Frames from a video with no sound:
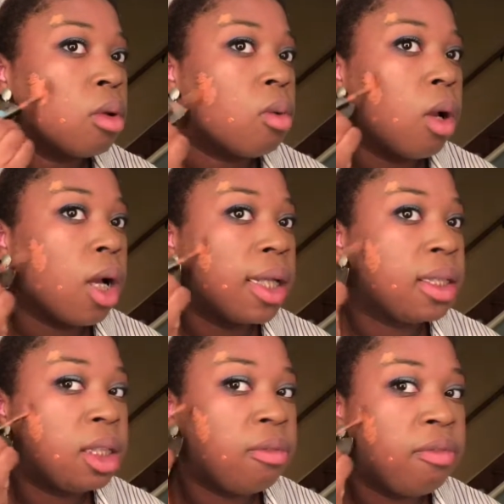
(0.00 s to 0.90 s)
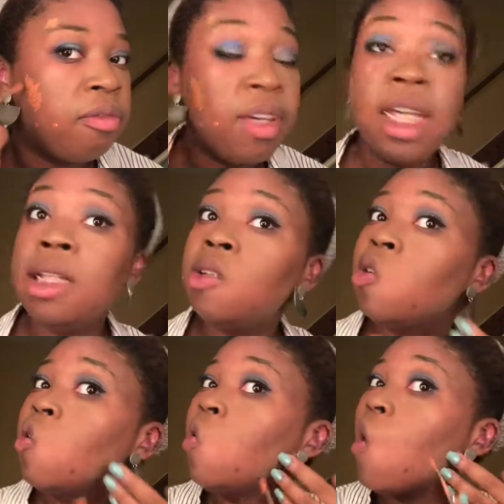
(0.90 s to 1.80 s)
where I see
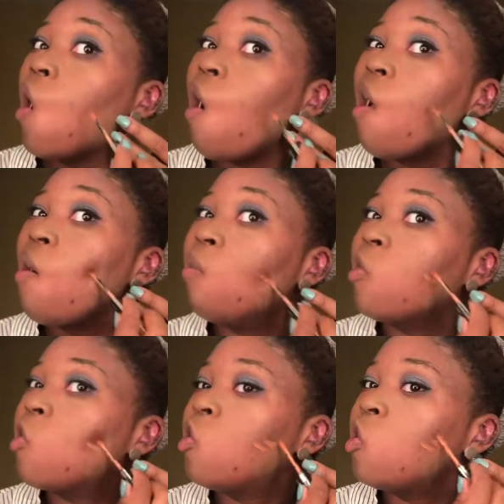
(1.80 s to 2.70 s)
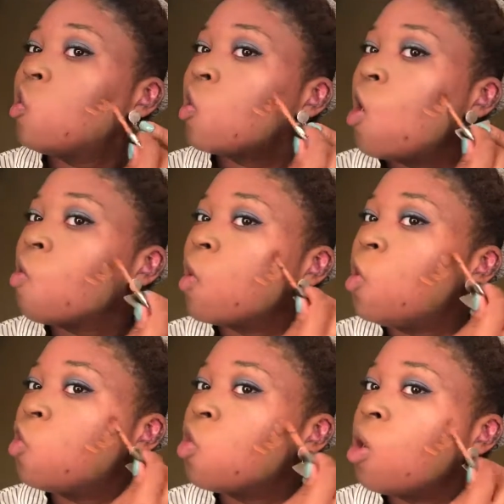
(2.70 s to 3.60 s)
fit. I have like this
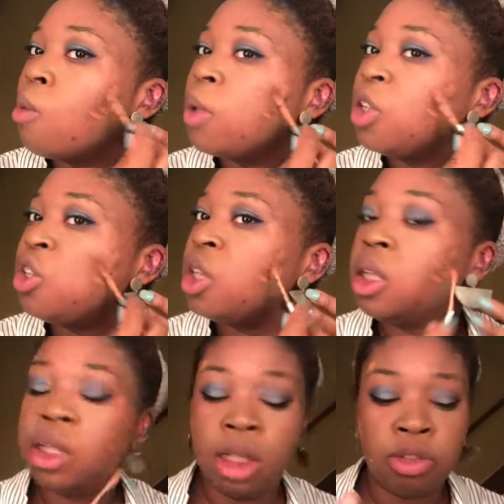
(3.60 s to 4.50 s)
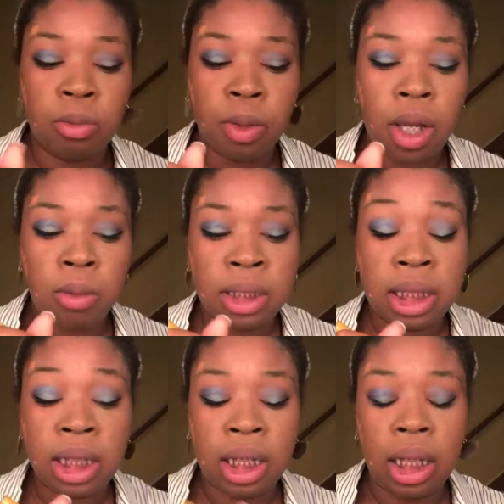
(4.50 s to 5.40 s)
discoloration on my cheeks is from when I was
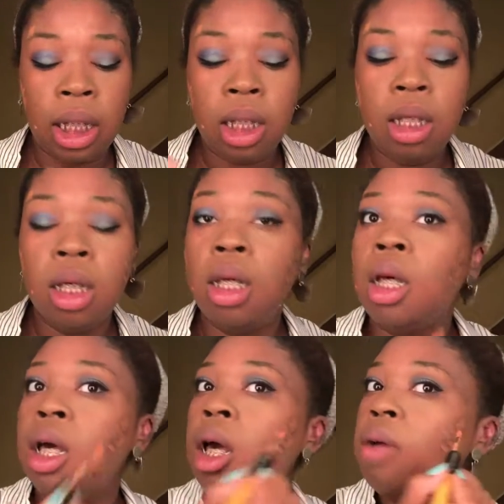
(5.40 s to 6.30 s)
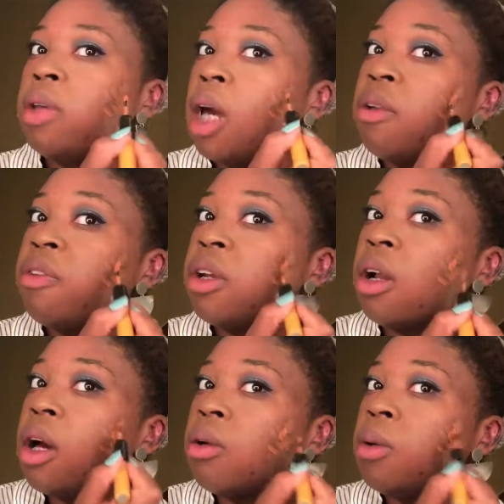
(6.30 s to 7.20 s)
a kid. Got to
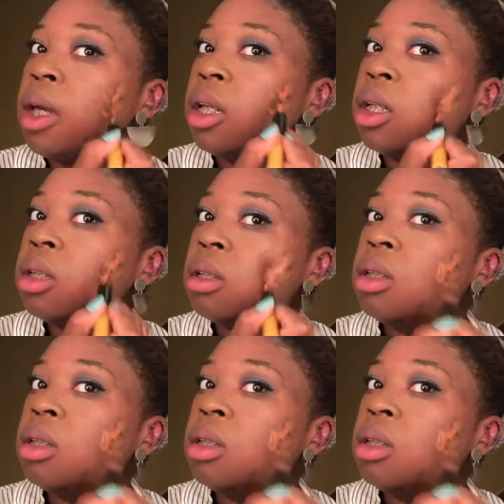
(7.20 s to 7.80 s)
figure out a way to